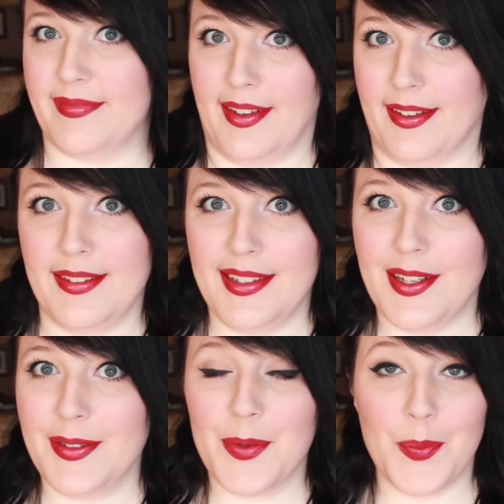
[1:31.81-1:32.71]
I don't
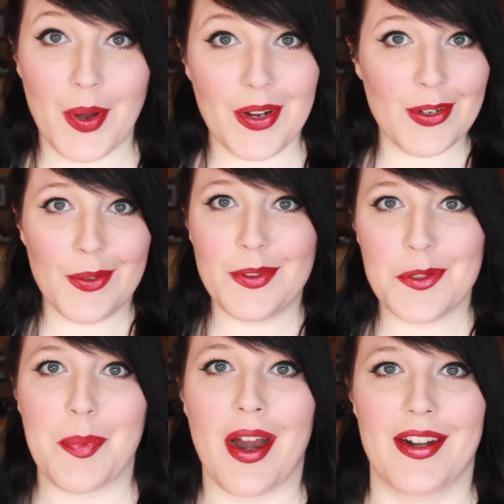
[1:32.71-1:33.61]
know. What are you
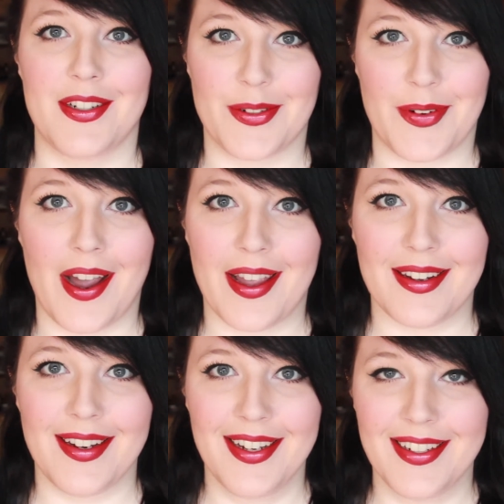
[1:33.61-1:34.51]
inspired to write?